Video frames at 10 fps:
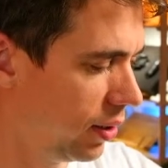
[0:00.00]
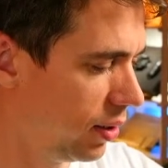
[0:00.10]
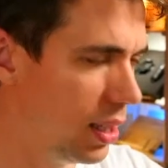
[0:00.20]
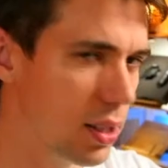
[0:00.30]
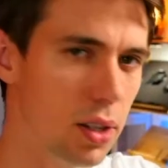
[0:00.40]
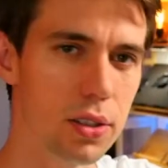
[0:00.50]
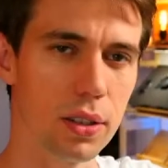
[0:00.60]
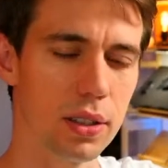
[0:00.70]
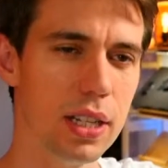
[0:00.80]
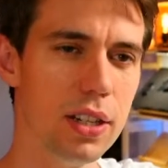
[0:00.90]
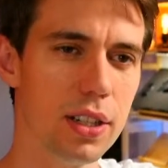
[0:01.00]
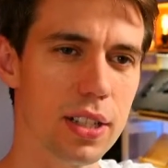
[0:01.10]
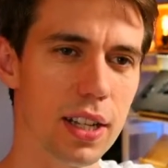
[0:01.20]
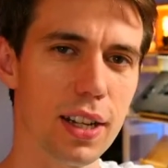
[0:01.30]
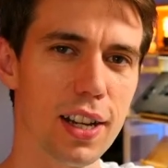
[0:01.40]
he's also an
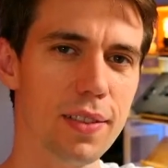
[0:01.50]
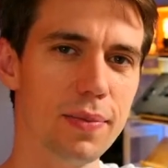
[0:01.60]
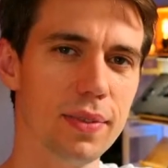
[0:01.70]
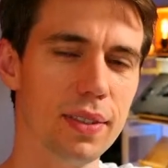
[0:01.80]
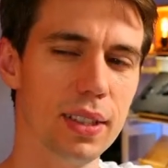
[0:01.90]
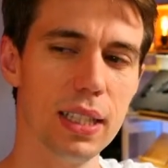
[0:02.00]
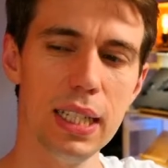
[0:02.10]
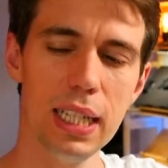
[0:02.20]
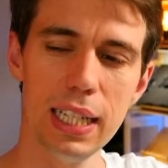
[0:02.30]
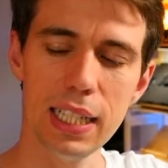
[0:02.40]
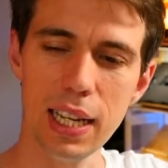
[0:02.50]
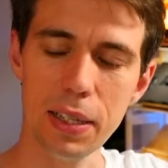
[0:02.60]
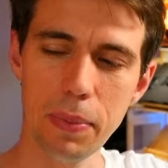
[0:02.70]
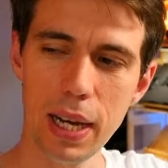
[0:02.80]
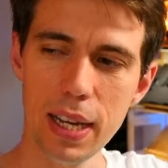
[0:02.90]
interesting guy, and I
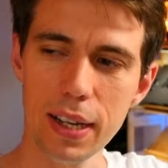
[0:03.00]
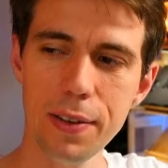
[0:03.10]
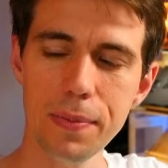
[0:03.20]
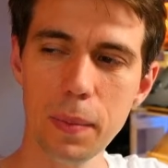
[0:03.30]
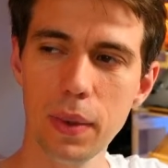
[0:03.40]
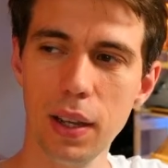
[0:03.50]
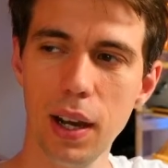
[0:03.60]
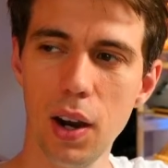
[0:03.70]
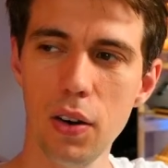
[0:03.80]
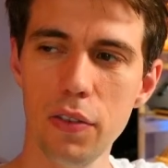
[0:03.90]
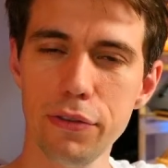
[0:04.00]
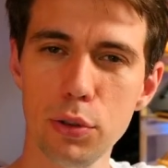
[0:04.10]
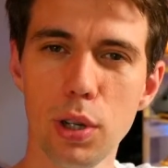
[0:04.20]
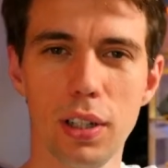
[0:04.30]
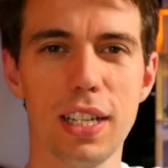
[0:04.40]
admire how
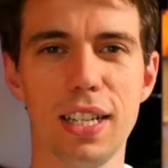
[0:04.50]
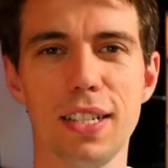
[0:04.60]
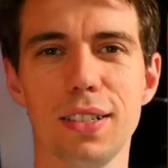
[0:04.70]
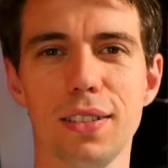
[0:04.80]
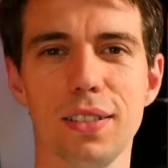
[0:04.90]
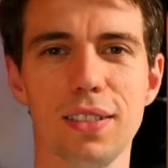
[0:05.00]
frugal he is.